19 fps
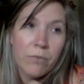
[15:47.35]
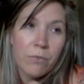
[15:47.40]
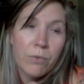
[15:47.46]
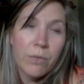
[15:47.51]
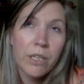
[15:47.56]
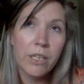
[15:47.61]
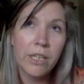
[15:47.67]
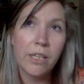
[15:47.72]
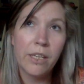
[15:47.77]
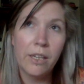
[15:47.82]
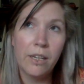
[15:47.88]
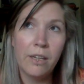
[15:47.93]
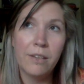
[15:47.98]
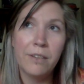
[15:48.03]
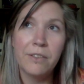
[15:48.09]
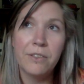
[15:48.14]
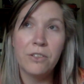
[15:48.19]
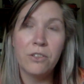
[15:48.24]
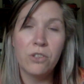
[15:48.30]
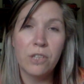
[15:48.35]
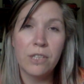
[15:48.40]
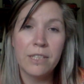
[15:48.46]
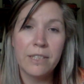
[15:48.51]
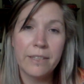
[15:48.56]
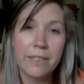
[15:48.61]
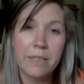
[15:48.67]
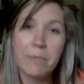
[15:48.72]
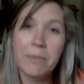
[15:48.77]
really is
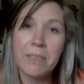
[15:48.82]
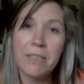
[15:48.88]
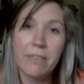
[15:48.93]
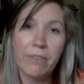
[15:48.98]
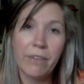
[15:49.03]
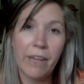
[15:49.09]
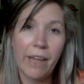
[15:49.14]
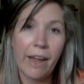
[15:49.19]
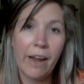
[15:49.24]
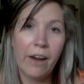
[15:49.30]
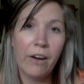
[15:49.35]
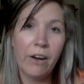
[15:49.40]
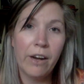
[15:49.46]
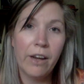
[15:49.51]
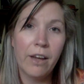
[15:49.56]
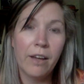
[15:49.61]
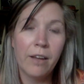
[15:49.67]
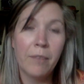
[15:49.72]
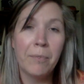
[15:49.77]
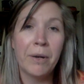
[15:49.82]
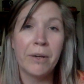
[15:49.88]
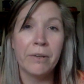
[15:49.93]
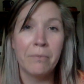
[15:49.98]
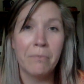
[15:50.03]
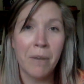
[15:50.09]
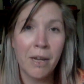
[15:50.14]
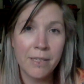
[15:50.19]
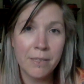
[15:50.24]
just that specific area compared
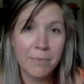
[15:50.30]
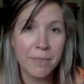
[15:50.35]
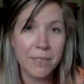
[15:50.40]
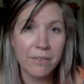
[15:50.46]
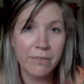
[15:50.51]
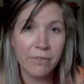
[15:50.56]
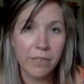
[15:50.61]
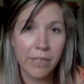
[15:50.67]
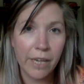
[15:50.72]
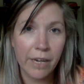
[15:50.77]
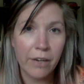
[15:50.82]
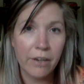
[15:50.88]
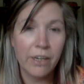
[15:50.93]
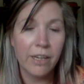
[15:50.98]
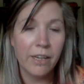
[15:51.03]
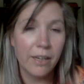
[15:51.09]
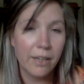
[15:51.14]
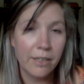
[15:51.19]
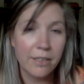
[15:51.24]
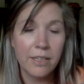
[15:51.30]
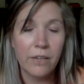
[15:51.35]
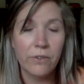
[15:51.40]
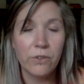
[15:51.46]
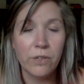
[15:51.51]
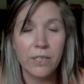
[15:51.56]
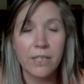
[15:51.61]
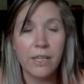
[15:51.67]
to my specific area, et cetera, et